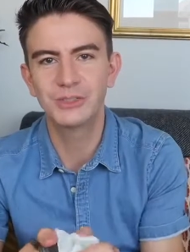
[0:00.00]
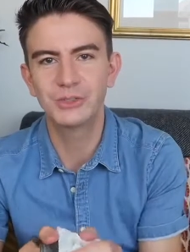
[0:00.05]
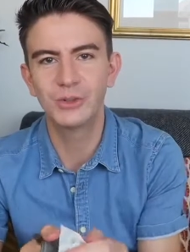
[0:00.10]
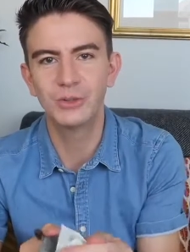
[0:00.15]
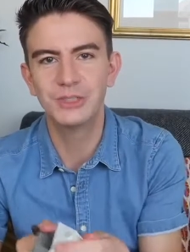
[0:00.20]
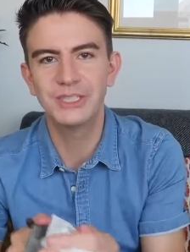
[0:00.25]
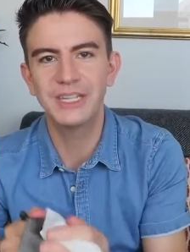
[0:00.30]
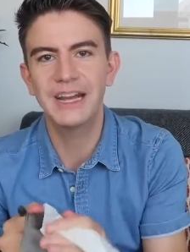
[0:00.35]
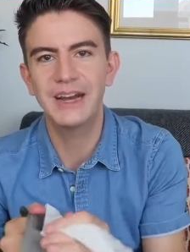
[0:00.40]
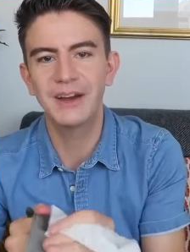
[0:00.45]
to
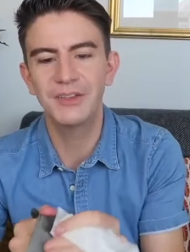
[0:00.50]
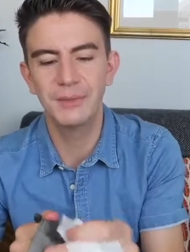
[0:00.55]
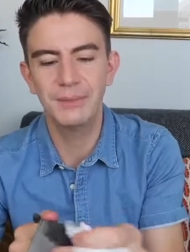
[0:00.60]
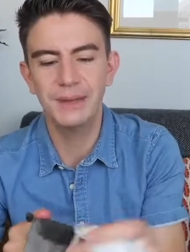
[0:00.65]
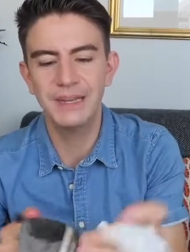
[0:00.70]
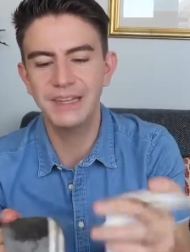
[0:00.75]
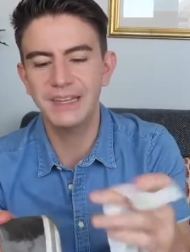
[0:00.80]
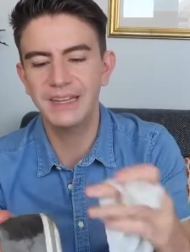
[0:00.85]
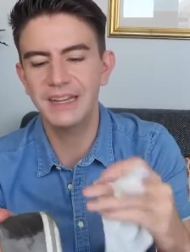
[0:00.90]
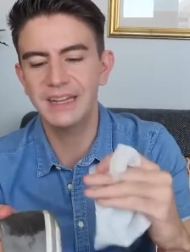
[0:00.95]
sort it out the
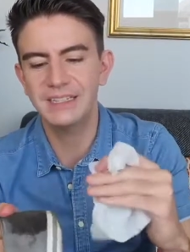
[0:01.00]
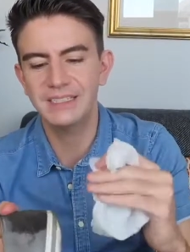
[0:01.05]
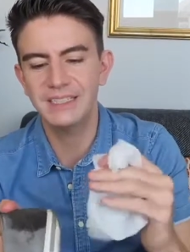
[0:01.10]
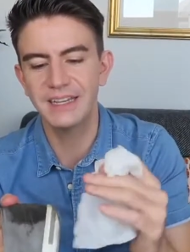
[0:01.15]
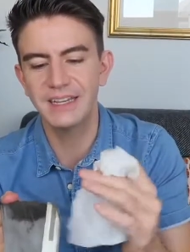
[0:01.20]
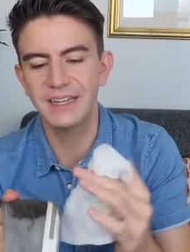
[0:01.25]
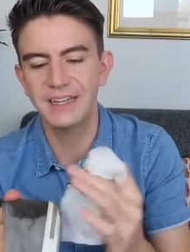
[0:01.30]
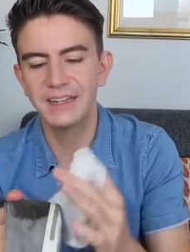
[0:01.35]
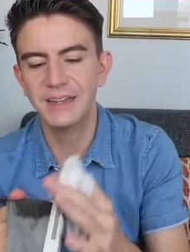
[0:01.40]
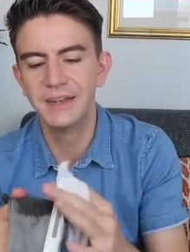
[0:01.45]
minute you get
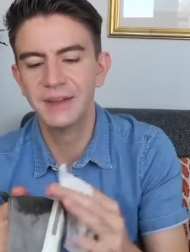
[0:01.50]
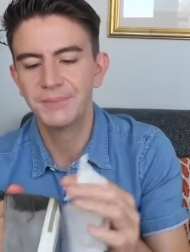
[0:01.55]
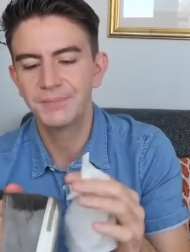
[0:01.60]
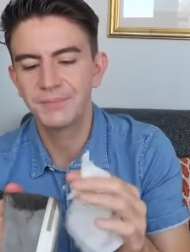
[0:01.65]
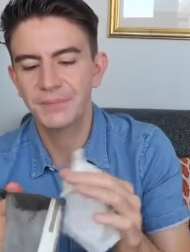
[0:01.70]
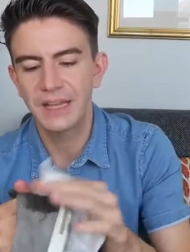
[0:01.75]
in,